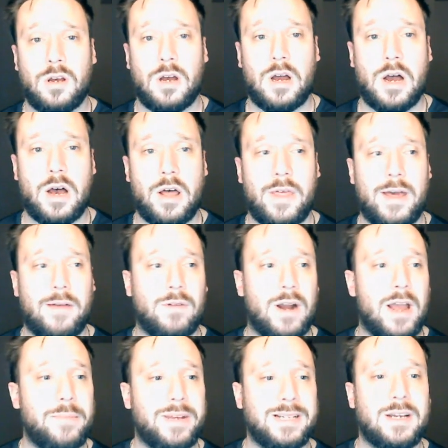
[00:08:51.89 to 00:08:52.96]
uh, that
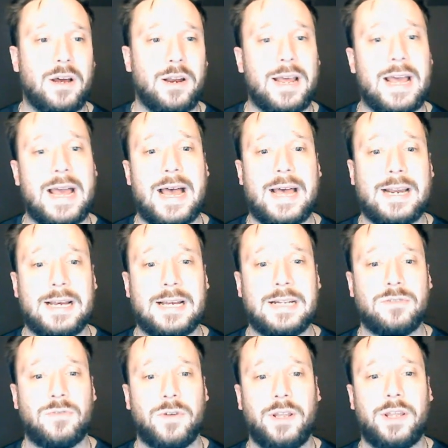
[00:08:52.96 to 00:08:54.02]
Ryan McDonough had
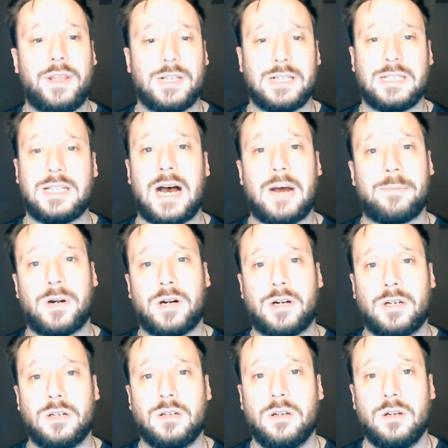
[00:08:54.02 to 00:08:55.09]
as really the stopper
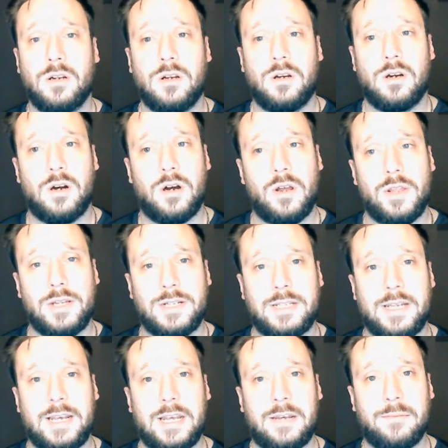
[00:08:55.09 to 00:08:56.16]
on this
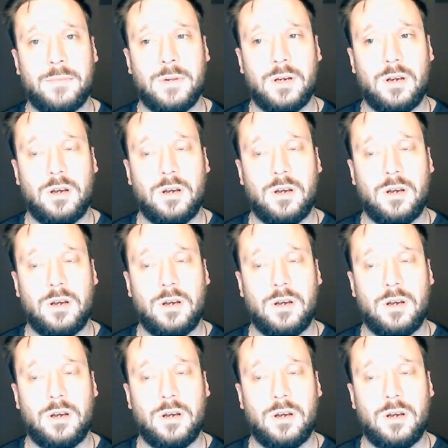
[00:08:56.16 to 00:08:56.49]
team.